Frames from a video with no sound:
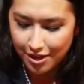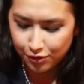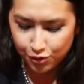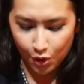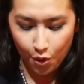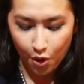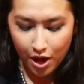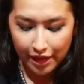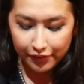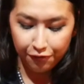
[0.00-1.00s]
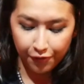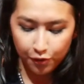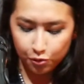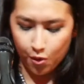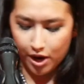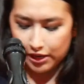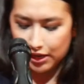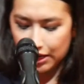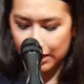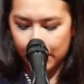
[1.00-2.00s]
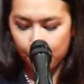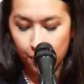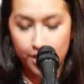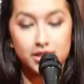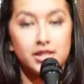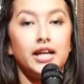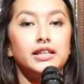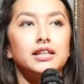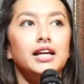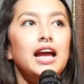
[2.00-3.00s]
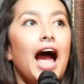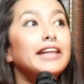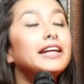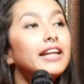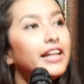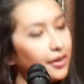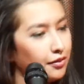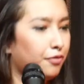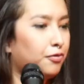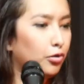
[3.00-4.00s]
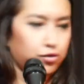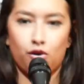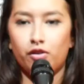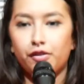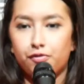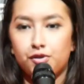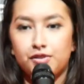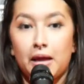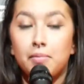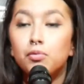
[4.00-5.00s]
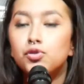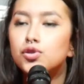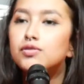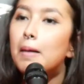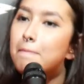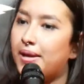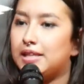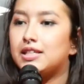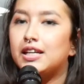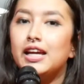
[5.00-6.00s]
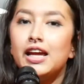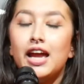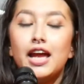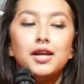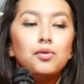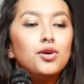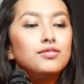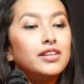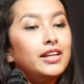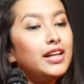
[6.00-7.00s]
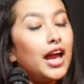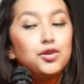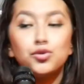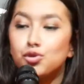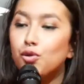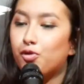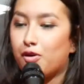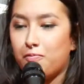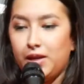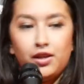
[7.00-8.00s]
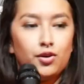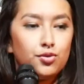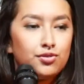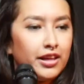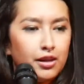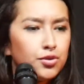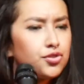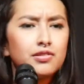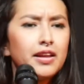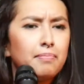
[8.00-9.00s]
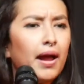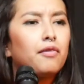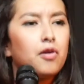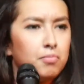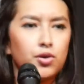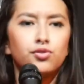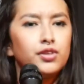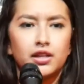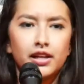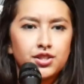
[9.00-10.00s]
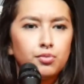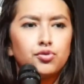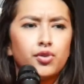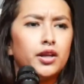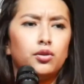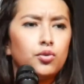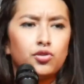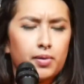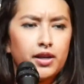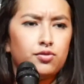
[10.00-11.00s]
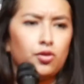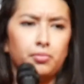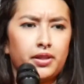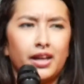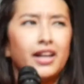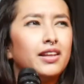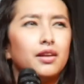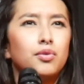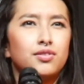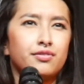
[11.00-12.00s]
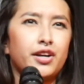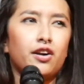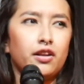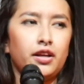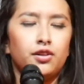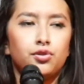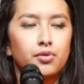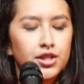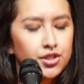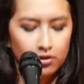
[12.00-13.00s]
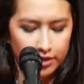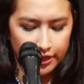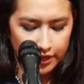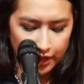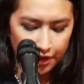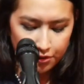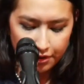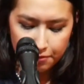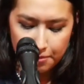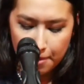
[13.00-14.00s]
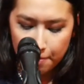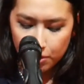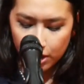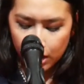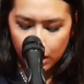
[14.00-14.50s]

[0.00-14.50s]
So the first one was that I didn't hear the full song the first time. It was just a bit. And it was in YouTuber videos. Like, it was just like background music. Like, she was trying to explain something. I think it was regarding interracial dating. I don't even remember.